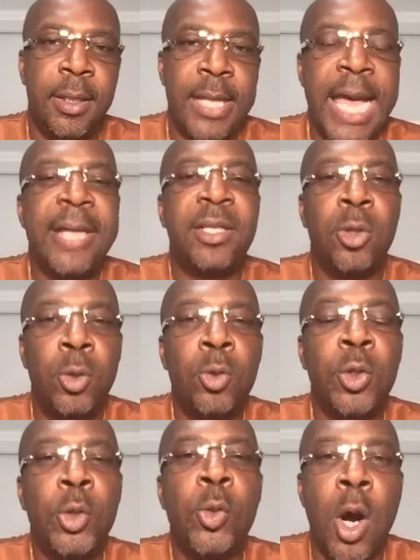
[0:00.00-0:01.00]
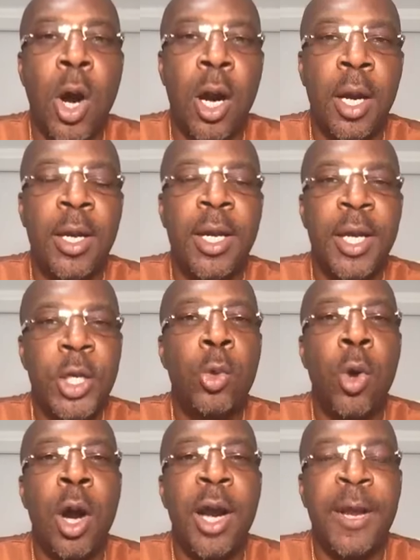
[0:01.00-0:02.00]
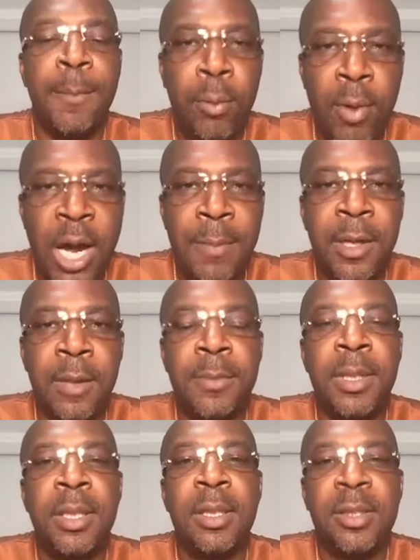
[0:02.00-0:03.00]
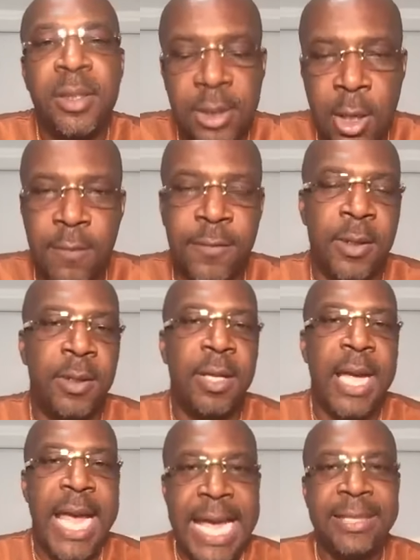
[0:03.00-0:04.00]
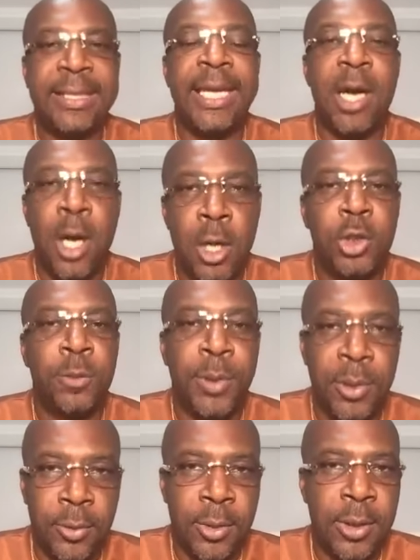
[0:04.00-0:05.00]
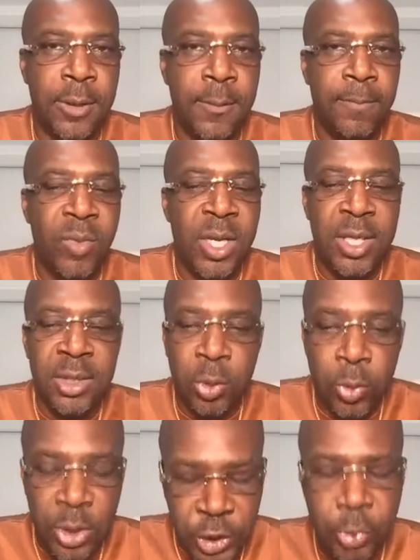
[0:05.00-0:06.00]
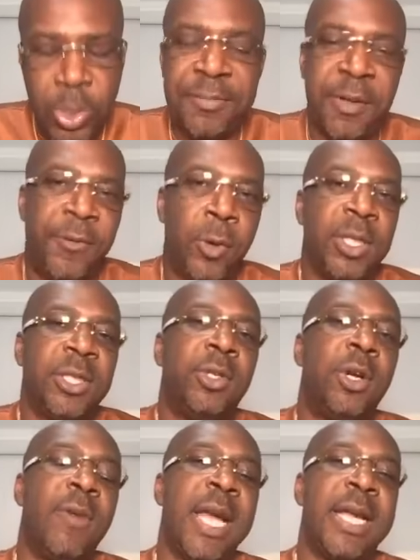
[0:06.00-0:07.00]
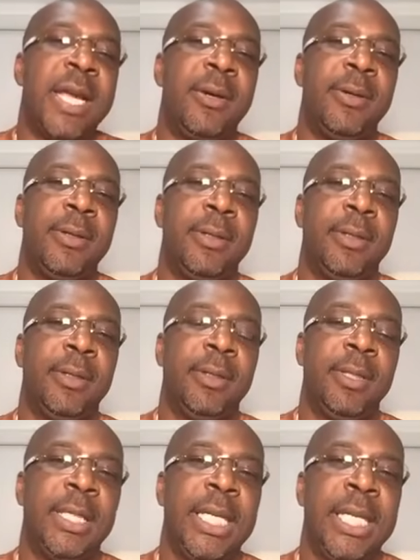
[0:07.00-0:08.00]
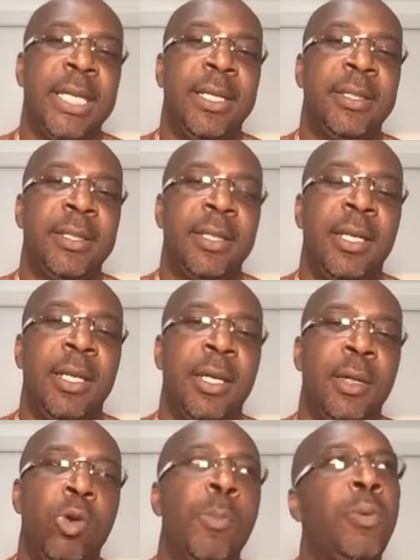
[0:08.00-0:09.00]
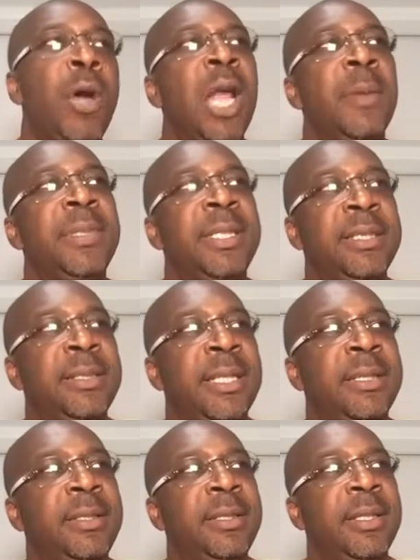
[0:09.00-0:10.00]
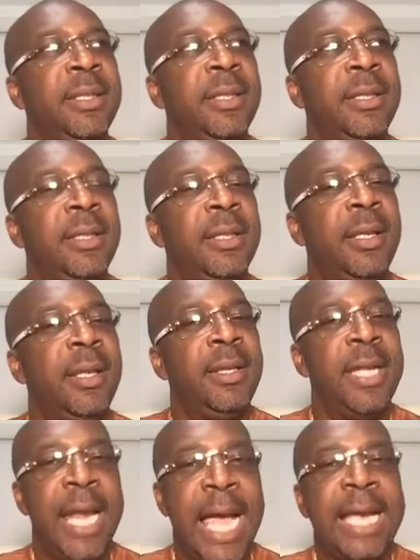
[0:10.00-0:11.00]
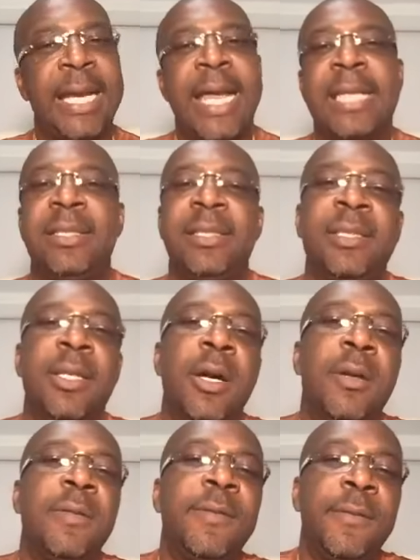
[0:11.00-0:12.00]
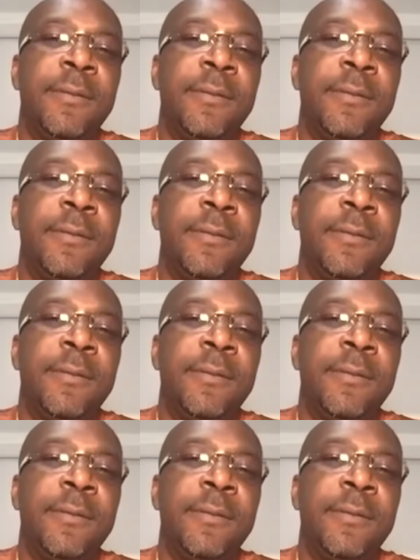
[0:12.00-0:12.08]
That's who you are. You are a problem solver as an entrepreneur. So what you have to focus on right now is what problems exist that I can actually solve.